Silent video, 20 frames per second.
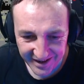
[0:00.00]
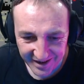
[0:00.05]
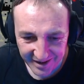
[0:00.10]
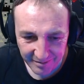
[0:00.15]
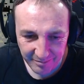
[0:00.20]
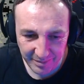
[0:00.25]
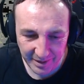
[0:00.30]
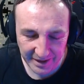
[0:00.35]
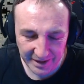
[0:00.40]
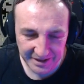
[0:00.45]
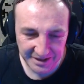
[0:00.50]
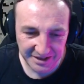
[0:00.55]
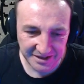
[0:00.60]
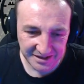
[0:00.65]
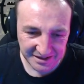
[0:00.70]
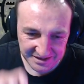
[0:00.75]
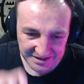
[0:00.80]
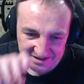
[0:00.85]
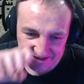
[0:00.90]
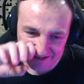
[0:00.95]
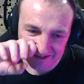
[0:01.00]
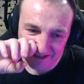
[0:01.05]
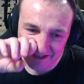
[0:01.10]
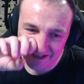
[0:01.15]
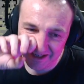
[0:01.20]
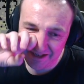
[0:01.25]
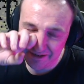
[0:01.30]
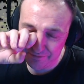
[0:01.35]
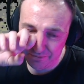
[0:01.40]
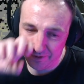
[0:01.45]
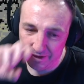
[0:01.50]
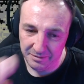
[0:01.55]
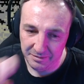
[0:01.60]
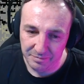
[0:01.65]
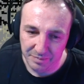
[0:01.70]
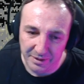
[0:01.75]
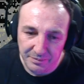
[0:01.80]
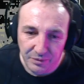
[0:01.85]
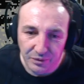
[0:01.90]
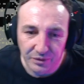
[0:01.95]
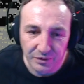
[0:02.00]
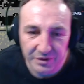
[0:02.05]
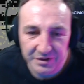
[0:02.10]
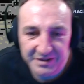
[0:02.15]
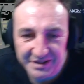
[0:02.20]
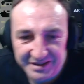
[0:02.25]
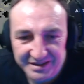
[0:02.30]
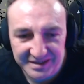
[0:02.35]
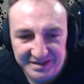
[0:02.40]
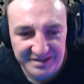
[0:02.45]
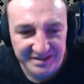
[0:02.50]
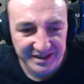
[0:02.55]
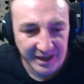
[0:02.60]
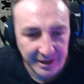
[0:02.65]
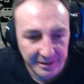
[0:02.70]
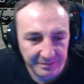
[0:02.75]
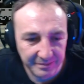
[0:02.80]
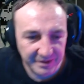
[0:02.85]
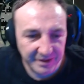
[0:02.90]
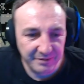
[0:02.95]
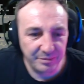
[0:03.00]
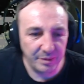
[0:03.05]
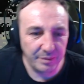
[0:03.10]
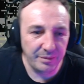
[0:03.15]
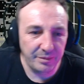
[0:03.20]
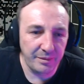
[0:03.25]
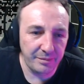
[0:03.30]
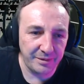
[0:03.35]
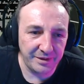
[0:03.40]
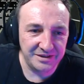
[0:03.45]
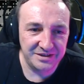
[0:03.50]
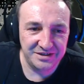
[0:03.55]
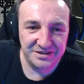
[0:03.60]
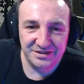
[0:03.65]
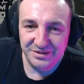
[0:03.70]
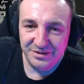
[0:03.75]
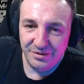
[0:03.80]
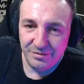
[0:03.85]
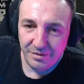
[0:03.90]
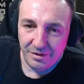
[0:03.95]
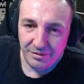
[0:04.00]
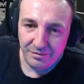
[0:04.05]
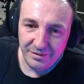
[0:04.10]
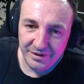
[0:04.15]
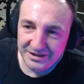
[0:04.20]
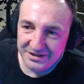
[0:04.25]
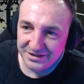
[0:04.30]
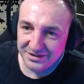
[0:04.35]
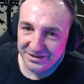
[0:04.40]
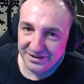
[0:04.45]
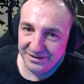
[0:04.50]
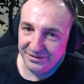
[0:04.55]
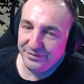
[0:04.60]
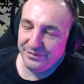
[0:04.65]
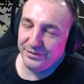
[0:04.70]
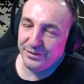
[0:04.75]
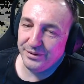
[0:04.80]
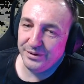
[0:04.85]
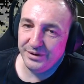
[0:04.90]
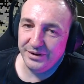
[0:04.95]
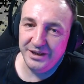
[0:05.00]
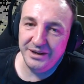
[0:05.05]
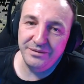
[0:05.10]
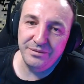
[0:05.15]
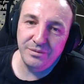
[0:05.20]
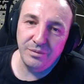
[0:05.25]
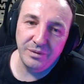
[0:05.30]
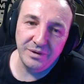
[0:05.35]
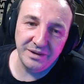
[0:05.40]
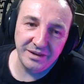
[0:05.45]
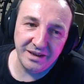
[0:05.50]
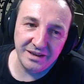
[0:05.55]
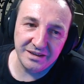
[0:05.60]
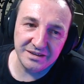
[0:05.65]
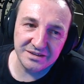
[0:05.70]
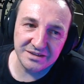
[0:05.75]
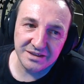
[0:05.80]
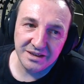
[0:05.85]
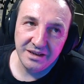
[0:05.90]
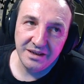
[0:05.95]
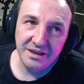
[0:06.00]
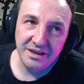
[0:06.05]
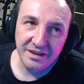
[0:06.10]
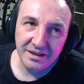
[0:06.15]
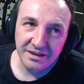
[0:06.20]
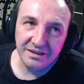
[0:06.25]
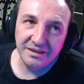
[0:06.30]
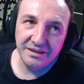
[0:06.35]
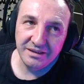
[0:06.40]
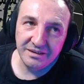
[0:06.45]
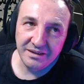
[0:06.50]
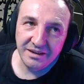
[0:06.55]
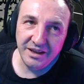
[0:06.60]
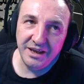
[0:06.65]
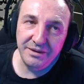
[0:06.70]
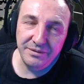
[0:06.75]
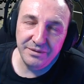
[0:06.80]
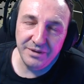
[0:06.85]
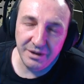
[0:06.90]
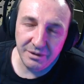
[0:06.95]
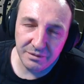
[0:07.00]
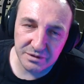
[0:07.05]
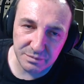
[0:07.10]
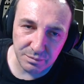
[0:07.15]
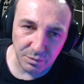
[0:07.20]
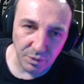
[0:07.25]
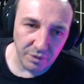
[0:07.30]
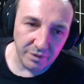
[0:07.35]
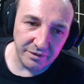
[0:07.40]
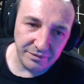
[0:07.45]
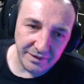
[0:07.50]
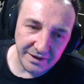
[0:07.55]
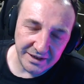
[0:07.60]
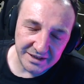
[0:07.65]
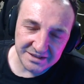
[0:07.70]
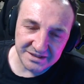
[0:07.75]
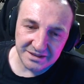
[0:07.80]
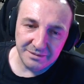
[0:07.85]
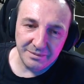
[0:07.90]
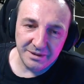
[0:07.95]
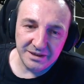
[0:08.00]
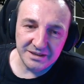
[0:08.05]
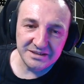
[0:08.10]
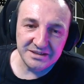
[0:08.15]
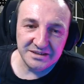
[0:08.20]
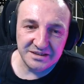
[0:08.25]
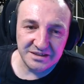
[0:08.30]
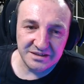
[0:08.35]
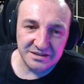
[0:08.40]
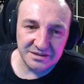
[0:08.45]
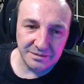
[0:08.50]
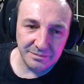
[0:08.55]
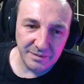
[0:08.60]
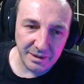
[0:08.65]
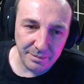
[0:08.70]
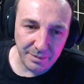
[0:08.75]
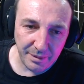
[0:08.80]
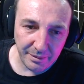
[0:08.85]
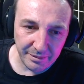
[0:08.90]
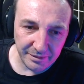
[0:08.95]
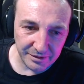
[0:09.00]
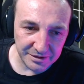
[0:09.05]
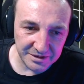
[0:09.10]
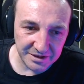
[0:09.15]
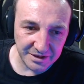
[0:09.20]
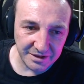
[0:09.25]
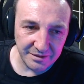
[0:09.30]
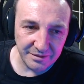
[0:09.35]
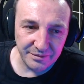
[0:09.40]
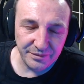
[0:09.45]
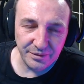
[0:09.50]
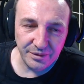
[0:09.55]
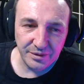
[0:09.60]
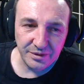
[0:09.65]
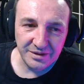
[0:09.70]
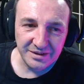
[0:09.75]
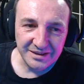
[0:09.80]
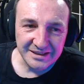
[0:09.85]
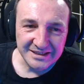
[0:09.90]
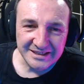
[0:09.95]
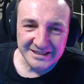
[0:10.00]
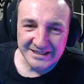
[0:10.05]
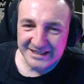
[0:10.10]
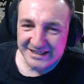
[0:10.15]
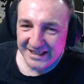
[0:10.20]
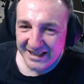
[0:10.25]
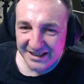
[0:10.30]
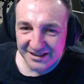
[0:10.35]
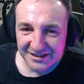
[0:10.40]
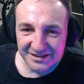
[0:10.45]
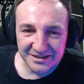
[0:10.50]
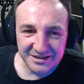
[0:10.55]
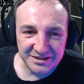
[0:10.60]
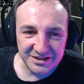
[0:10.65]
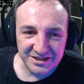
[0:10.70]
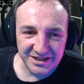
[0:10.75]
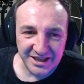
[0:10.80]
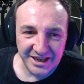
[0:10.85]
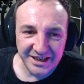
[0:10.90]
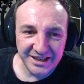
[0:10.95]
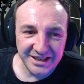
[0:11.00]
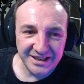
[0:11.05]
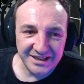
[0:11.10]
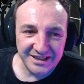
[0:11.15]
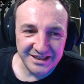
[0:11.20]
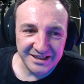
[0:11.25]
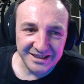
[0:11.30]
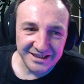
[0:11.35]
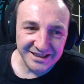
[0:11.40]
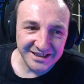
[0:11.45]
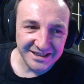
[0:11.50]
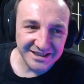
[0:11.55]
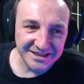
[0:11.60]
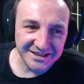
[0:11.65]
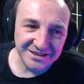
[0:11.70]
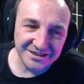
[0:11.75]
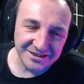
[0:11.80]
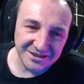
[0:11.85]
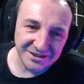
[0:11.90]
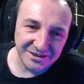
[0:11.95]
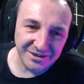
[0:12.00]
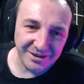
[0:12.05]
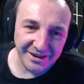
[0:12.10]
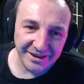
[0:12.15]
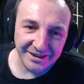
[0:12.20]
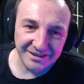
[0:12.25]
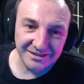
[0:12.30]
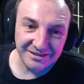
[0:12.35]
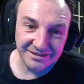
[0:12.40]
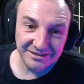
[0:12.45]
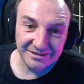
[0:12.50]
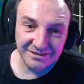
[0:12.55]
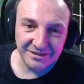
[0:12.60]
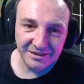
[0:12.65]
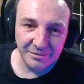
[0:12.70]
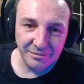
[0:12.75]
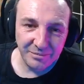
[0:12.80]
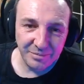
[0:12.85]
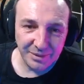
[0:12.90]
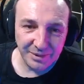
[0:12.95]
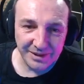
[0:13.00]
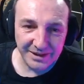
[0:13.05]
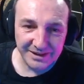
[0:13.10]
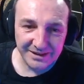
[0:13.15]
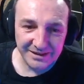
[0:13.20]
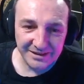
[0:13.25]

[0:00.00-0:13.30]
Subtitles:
But you can see when people looked at this game, they probably saw what we saw and thought, even though it was more advanced than a Master System, they probably looked at it and thought, that looks janky. It doesn't look quite complete.